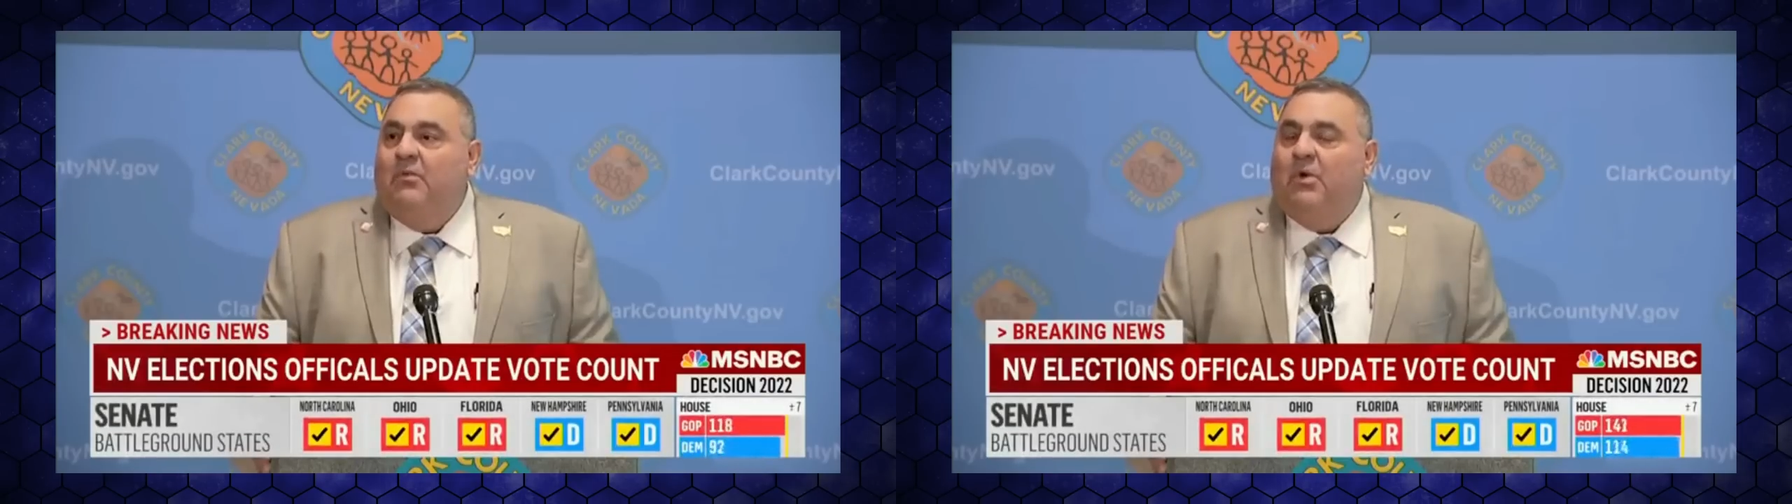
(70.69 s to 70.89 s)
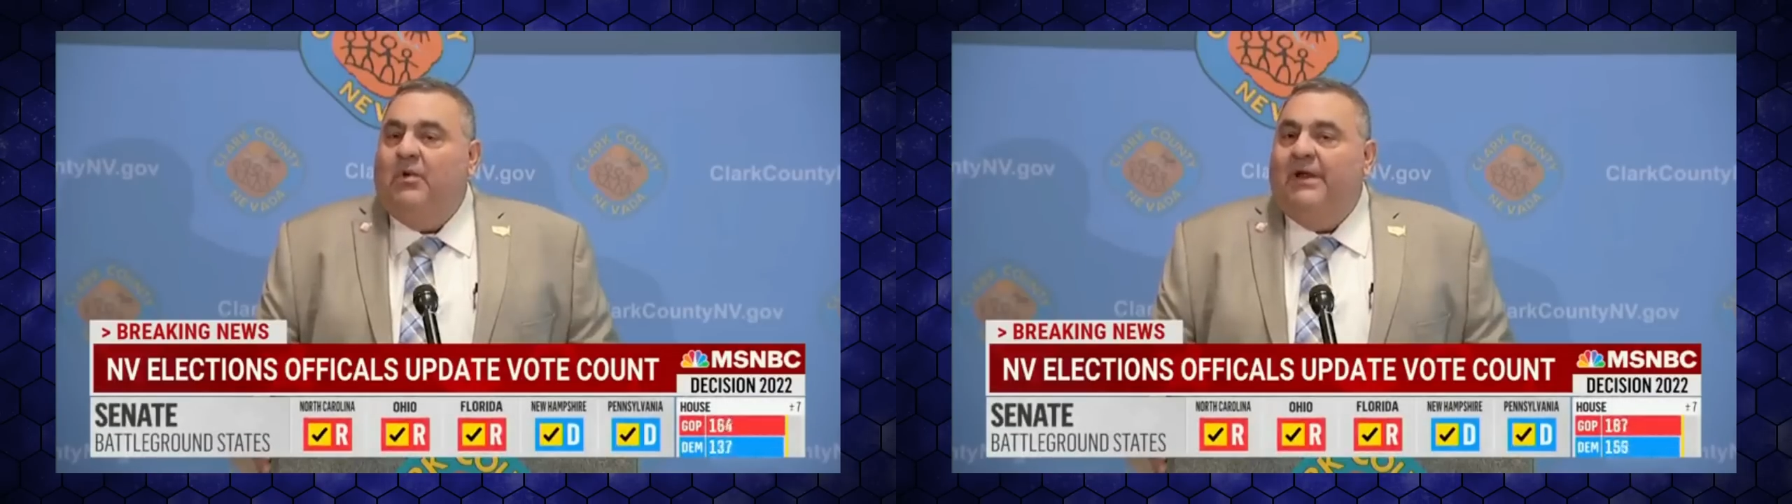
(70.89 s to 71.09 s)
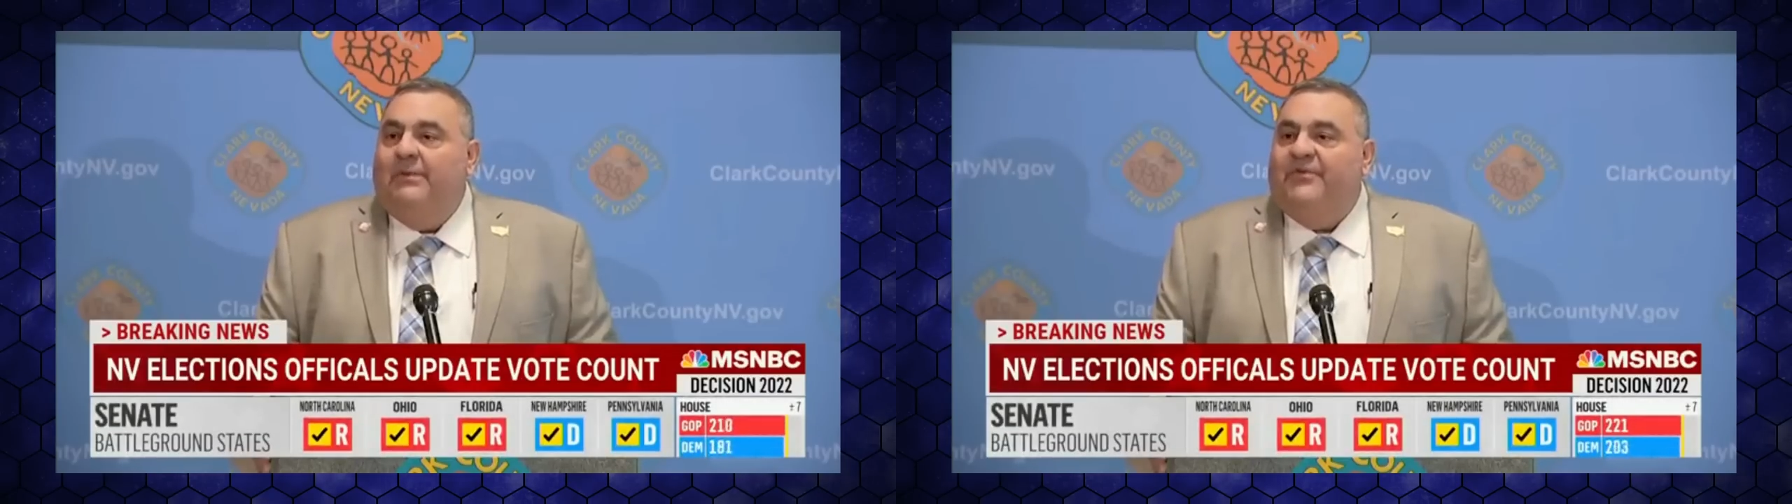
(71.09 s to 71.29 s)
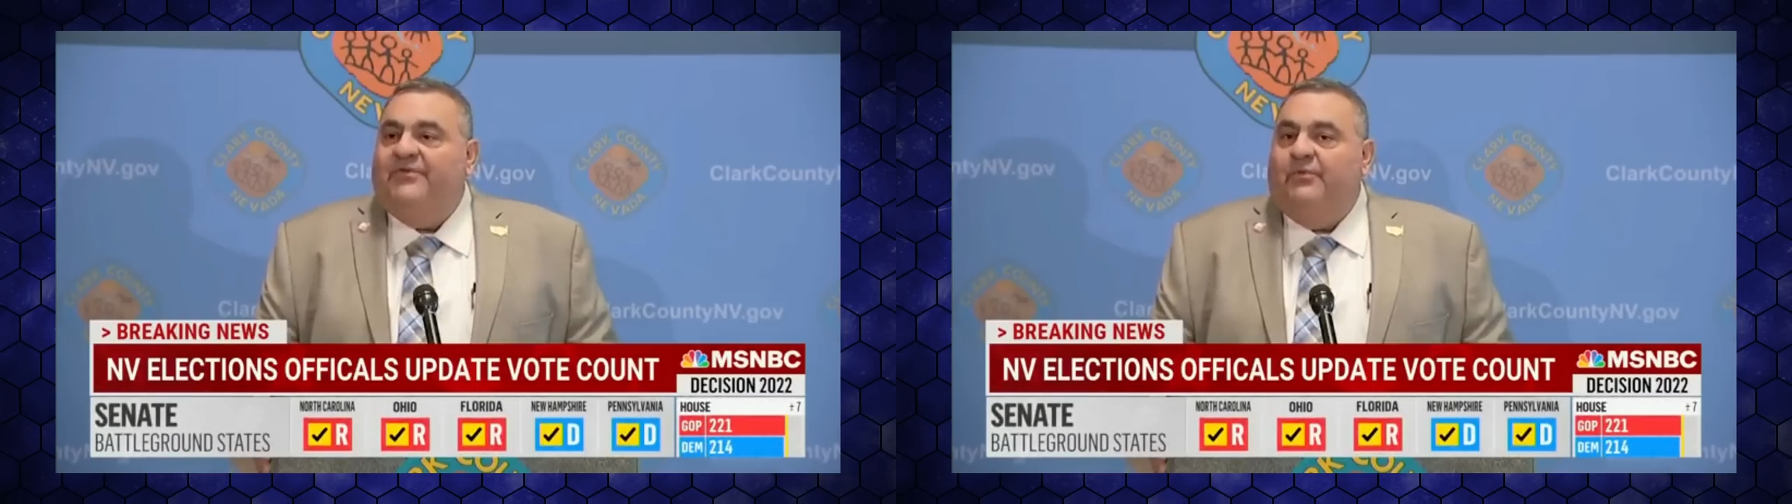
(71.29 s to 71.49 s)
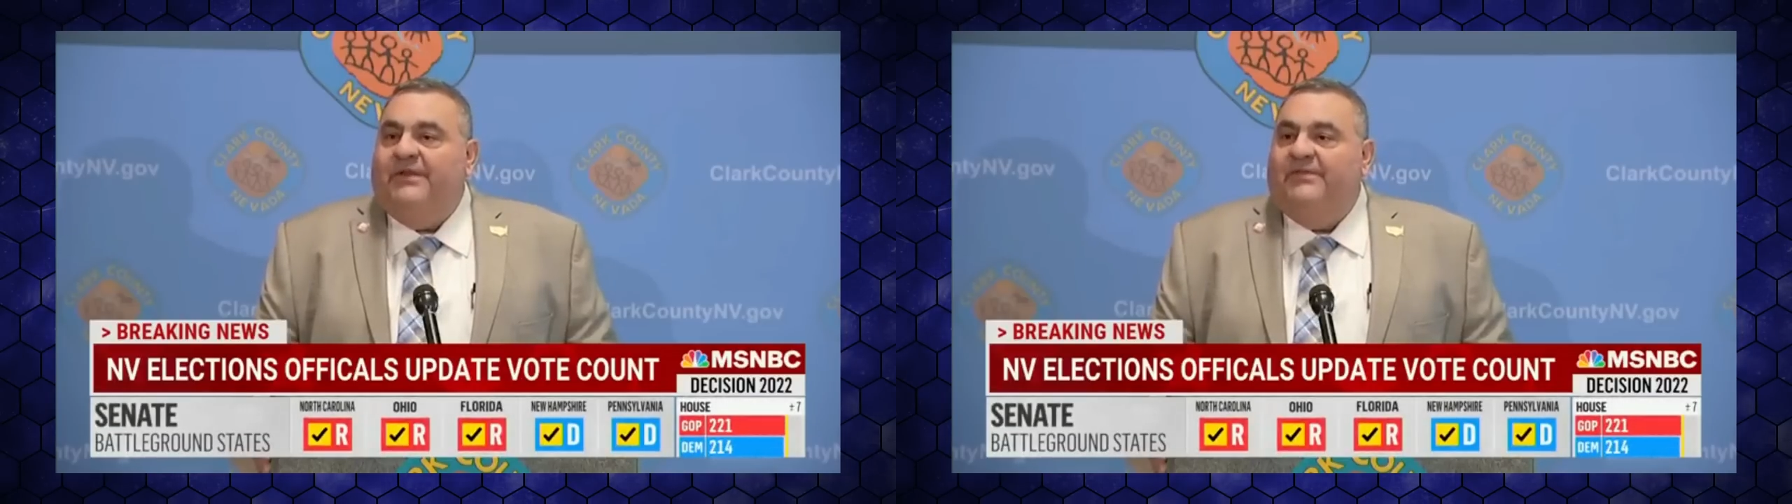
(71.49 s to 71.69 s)
where we're able
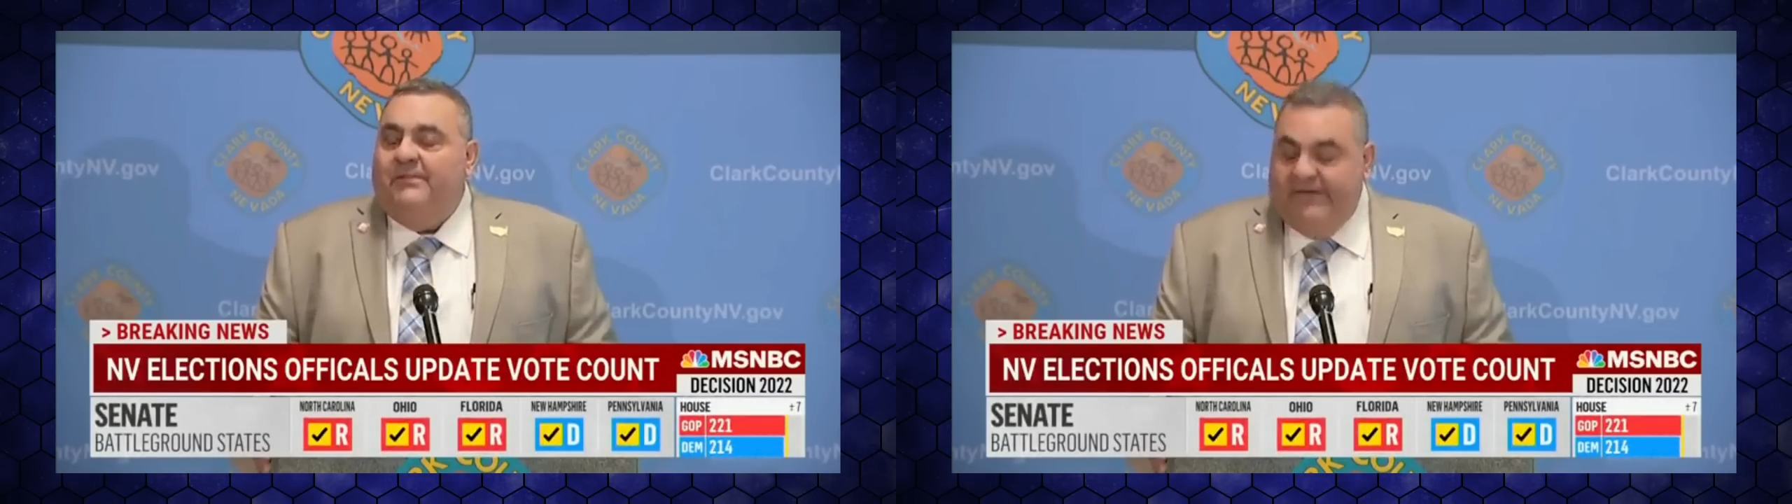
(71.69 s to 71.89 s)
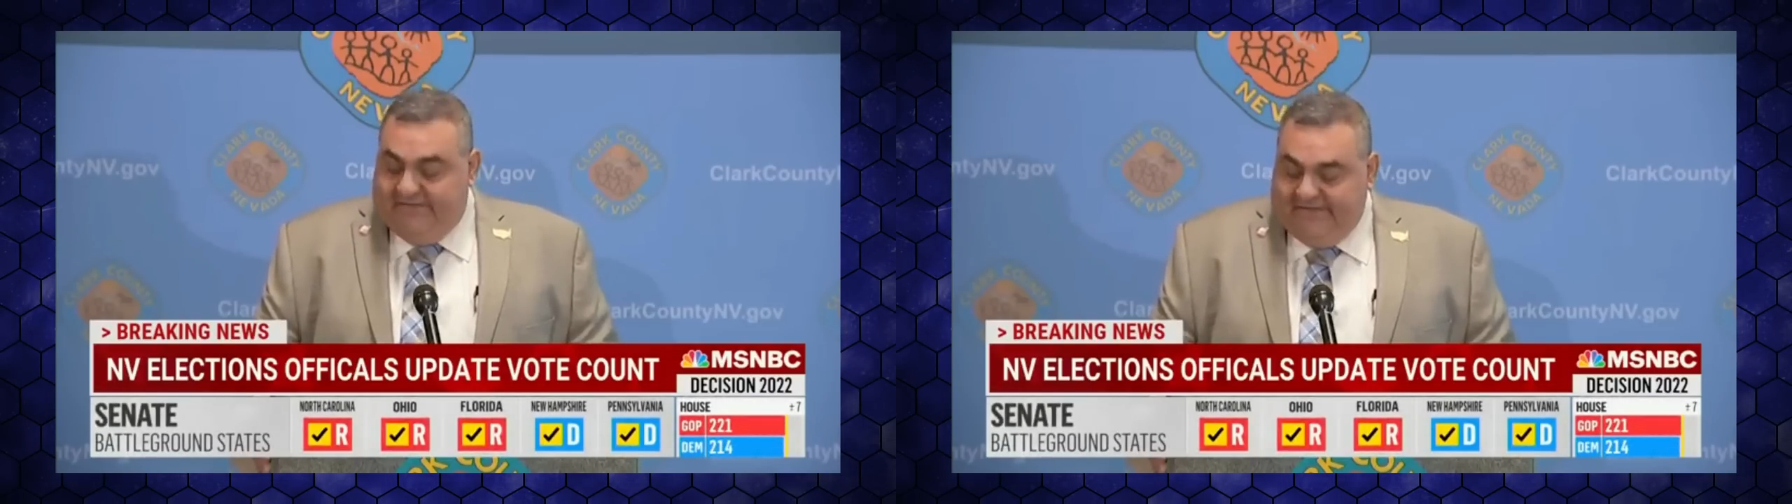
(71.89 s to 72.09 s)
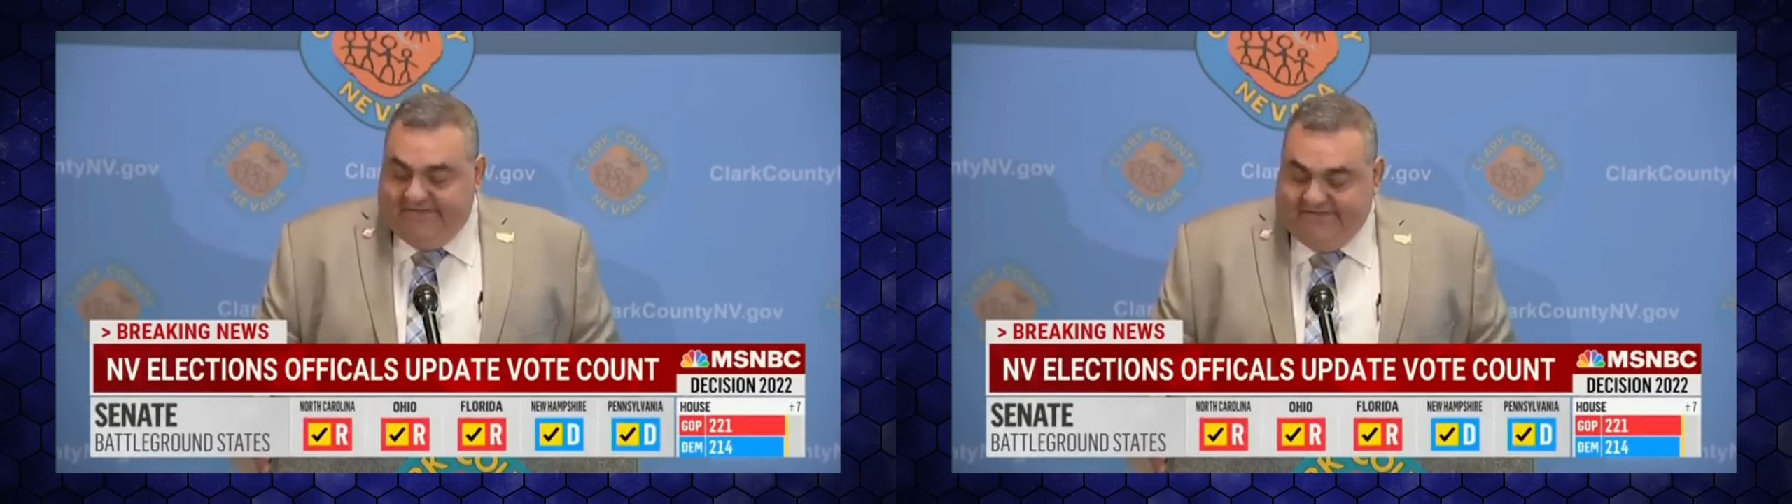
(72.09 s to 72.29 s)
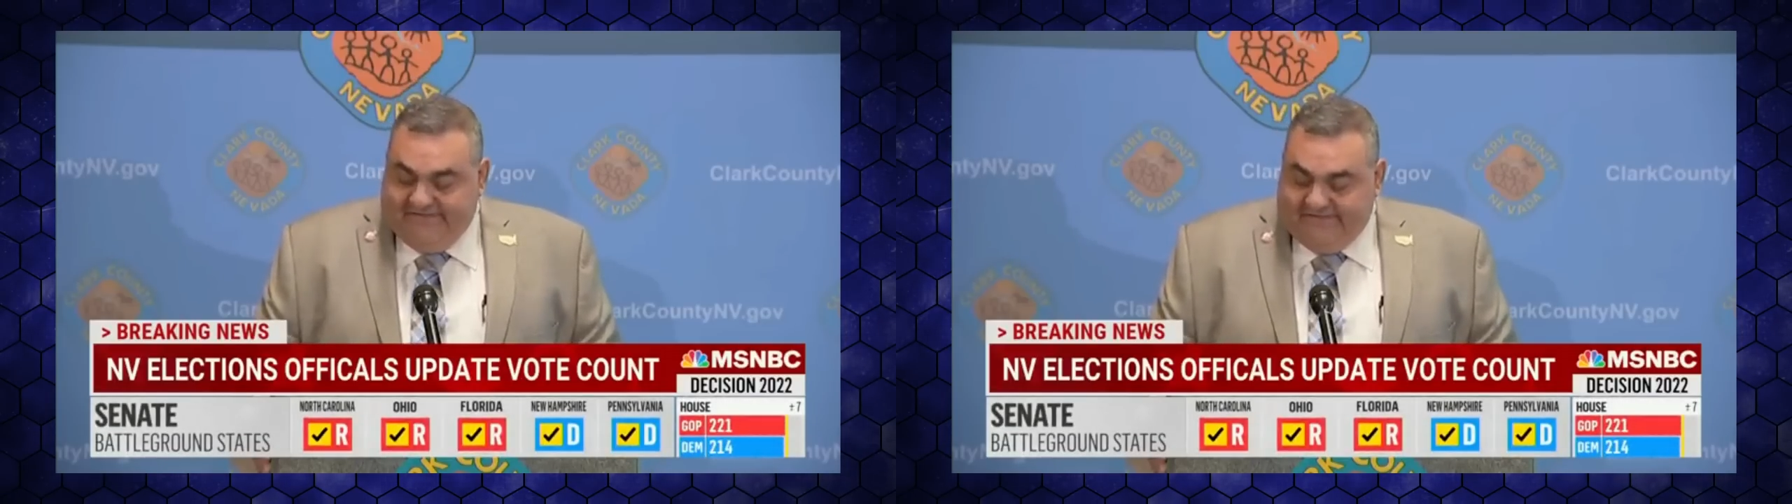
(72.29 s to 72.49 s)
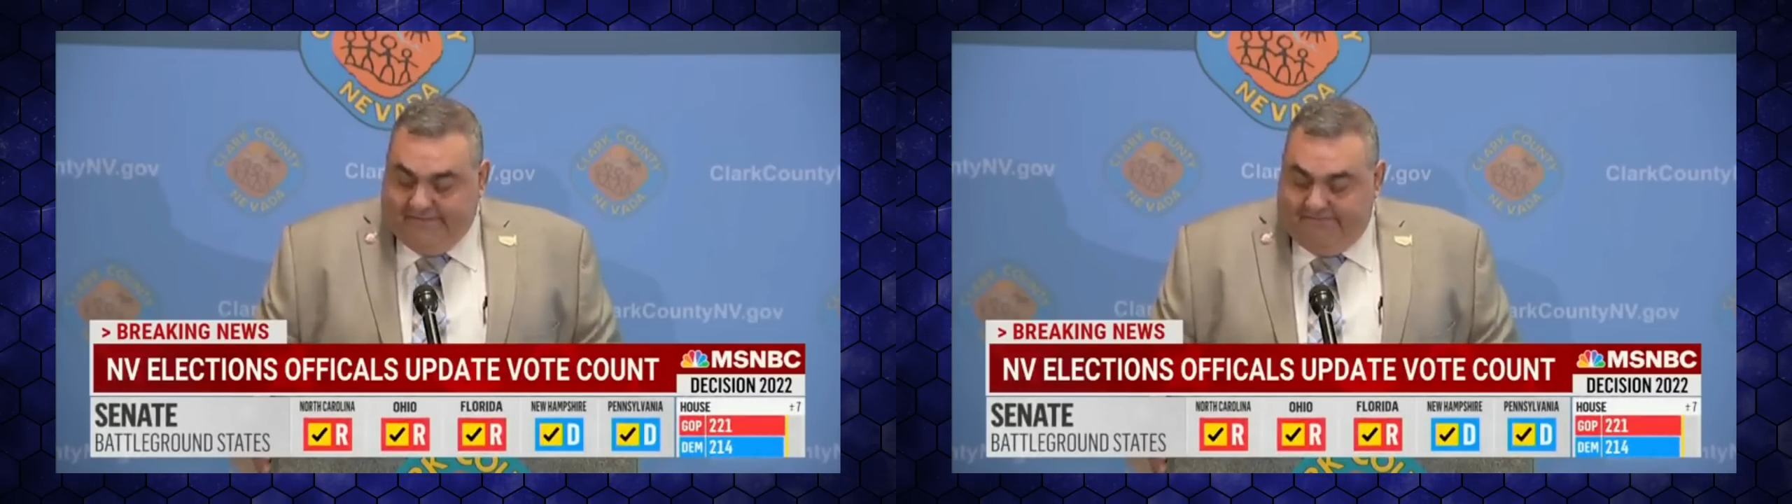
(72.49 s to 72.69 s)
to read them into the
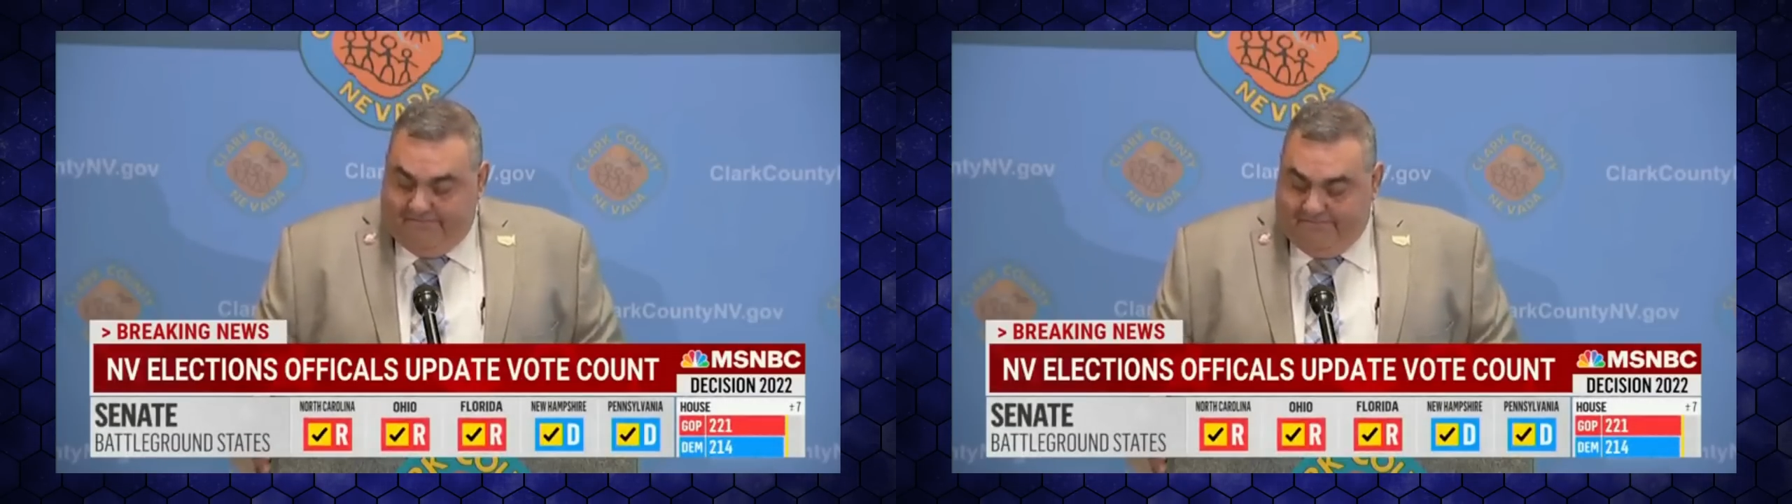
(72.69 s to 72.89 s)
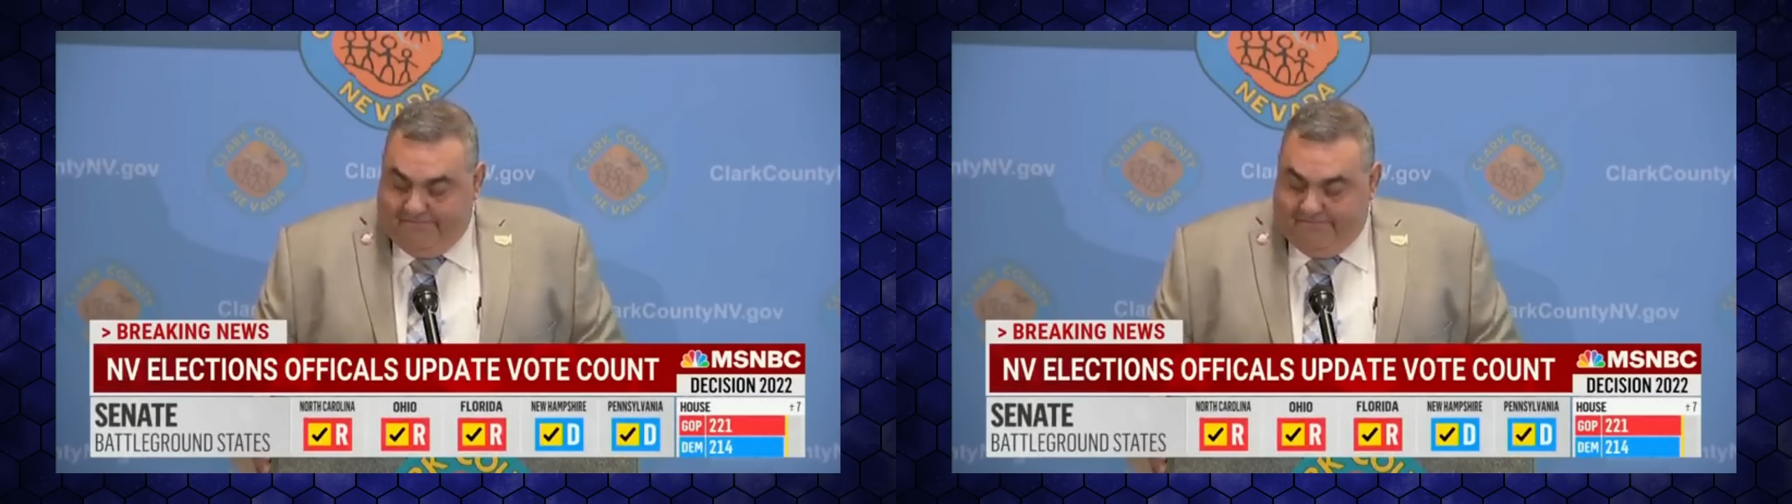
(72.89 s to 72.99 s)
system.